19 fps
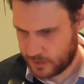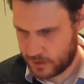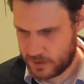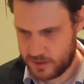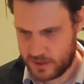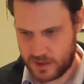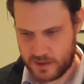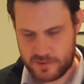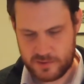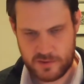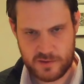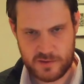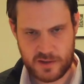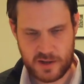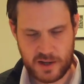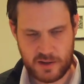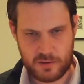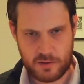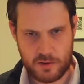Yes, there's an
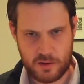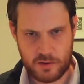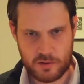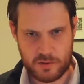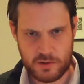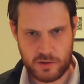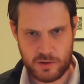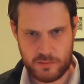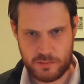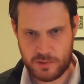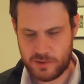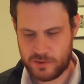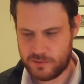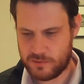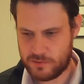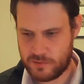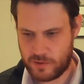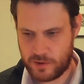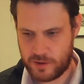alcohol note, but it's
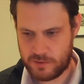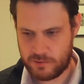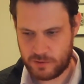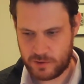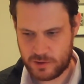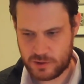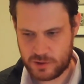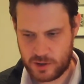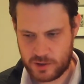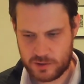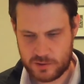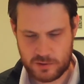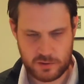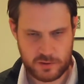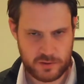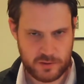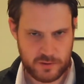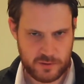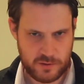very, very gentle
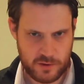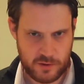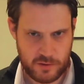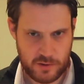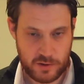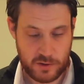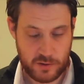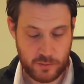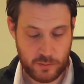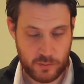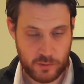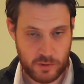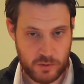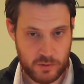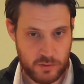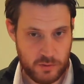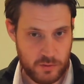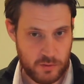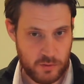considering that we're
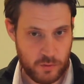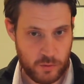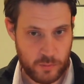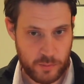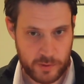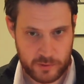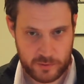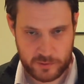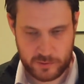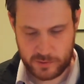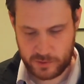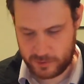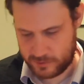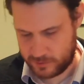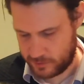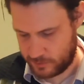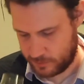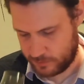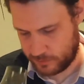almost
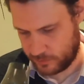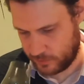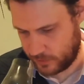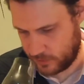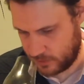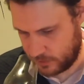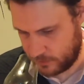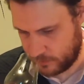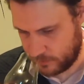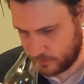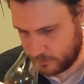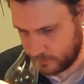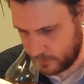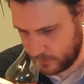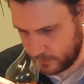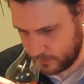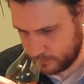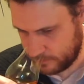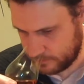60%
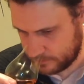ABV.